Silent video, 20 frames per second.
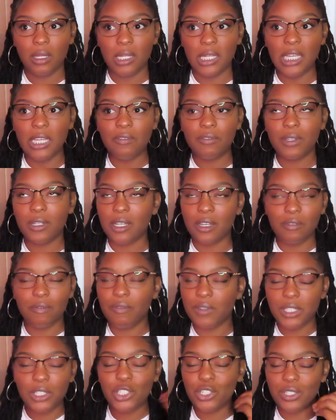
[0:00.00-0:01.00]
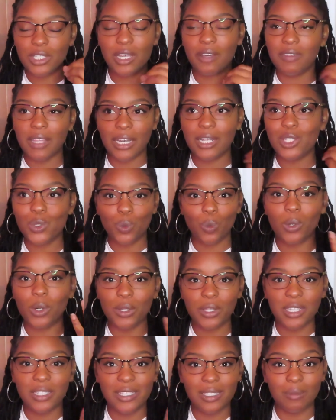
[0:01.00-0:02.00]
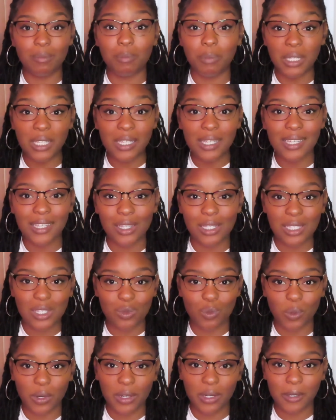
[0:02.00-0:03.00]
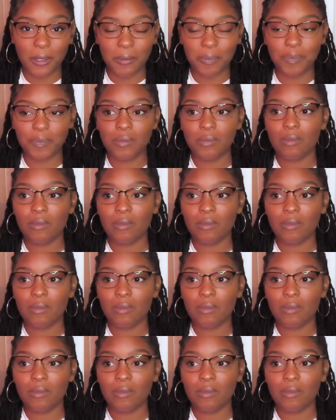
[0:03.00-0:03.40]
even convince yourself that it's worth it to be in this realm.